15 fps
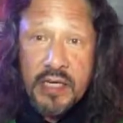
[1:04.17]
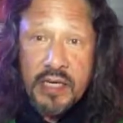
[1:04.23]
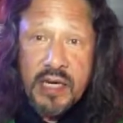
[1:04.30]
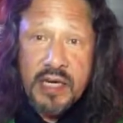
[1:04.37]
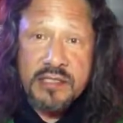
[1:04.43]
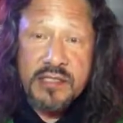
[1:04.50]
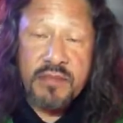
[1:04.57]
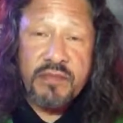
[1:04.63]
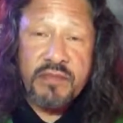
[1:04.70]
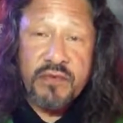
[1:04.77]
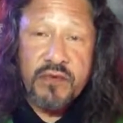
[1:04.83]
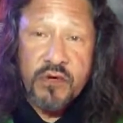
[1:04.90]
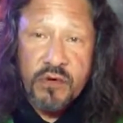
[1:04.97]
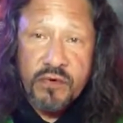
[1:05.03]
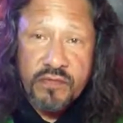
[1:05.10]
as some of
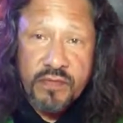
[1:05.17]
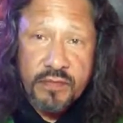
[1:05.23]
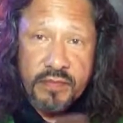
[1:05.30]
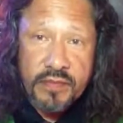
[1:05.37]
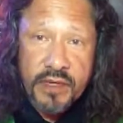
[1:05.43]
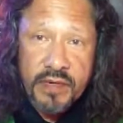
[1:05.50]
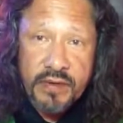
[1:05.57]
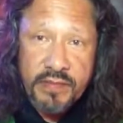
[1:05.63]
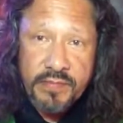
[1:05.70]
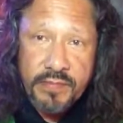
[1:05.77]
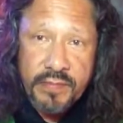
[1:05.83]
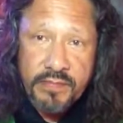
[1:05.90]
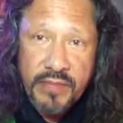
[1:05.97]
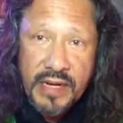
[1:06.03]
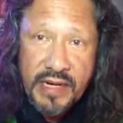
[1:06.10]
you know from
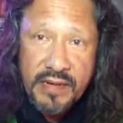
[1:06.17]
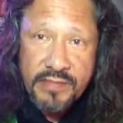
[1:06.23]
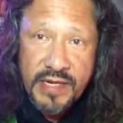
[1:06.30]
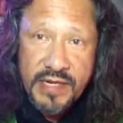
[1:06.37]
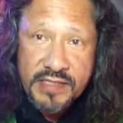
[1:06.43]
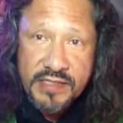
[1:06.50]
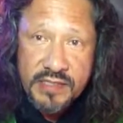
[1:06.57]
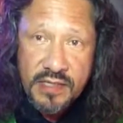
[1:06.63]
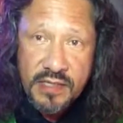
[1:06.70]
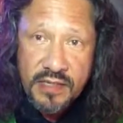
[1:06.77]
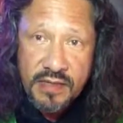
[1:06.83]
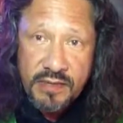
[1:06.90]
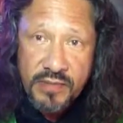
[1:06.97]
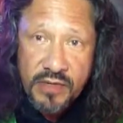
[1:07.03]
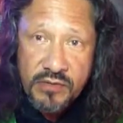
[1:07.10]
past
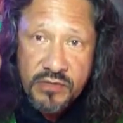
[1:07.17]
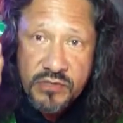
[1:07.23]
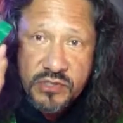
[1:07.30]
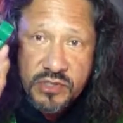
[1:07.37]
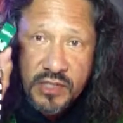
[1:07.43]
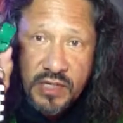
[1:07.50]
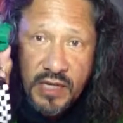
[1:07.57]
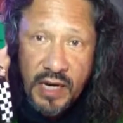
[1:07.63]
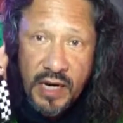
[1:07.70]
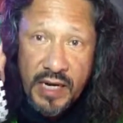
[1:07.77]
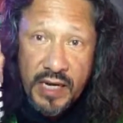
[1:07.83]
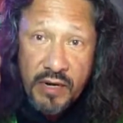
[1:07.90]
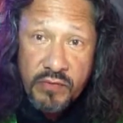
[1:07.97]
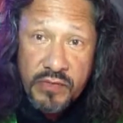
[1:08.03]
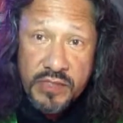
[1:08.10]
posts,
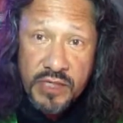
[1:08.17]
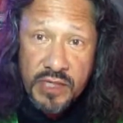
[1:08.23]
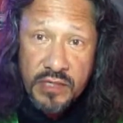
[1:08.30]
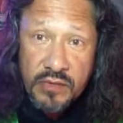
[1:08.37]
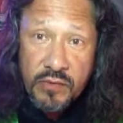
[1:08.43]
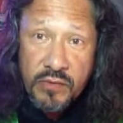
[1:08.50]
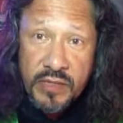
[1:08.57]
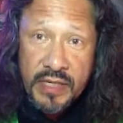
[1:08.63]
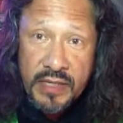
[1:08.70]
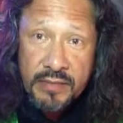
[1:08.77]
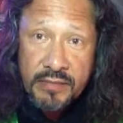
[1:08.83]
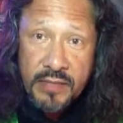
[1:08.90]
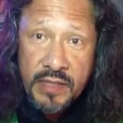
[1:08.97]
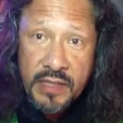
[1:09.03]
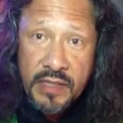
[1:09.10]
I always color
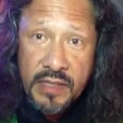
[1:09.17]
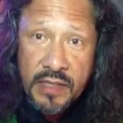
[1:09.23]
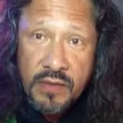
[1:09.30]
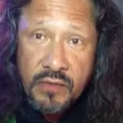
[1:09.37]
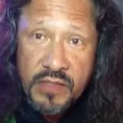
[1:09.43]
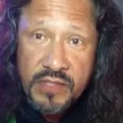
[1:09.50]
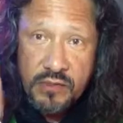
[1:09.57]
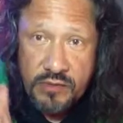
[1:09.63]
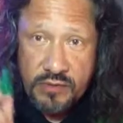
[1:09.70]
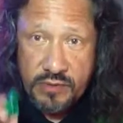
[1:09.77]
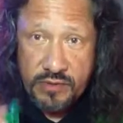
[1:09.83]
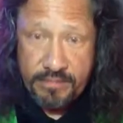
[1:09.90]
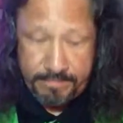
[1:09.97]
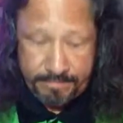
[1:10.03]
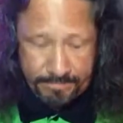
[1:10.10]
coordinate my whistles.